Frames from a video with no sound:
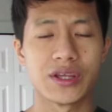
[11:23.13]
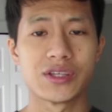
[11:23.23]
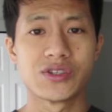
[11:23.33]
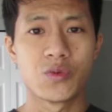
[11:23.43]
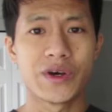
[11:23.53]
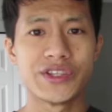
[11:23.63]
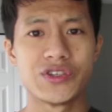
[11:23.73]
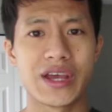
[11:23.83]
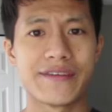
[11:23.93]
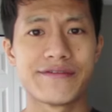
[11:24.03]
So
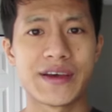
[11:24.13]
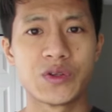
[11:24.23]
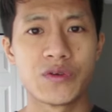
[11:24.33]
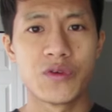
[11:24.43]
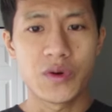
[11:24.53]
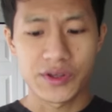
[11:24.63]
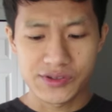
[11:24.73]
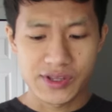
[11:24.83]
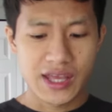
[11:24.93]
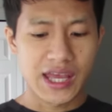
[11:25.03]
once you have found your
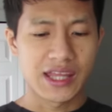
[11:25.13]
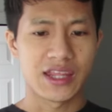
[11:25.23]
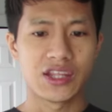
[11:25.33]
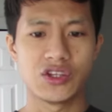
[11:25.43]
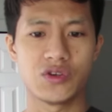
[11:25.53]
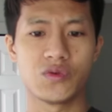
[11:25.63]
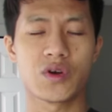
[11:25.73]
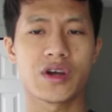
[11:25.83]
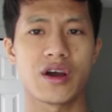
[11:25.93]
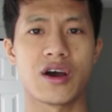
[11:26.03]
voice, and then you
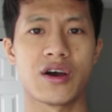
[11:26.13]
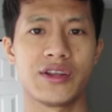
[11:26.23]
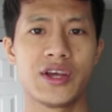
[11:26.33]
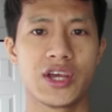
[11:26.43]
work on